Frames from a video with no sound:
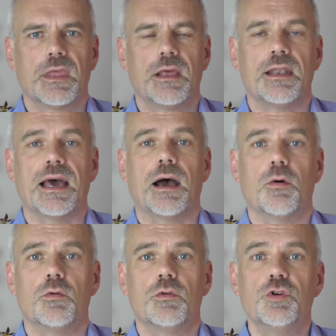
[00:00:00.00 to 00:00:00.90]

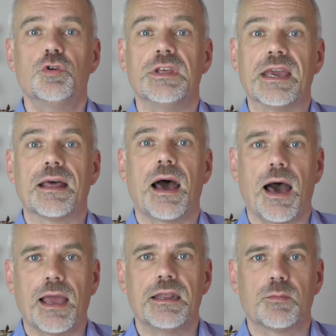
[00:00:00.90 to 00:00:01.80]
Now, you could get a
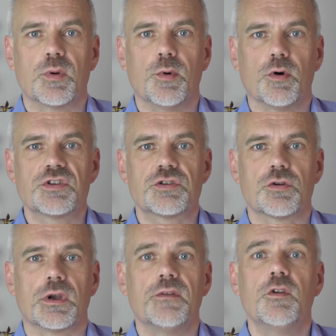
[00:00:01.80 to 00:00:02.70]
high Net Promoter
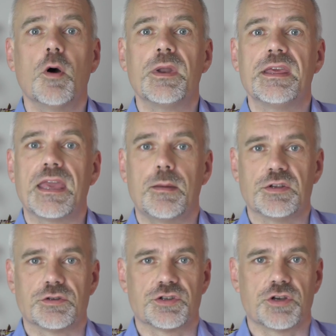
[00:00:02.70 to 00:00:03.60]
Score if nobody came
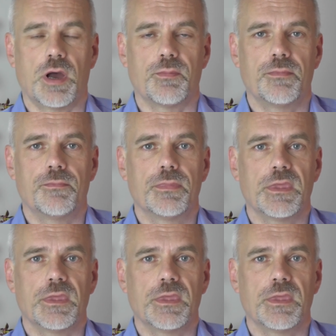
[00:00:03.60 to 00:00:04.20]
into the shop.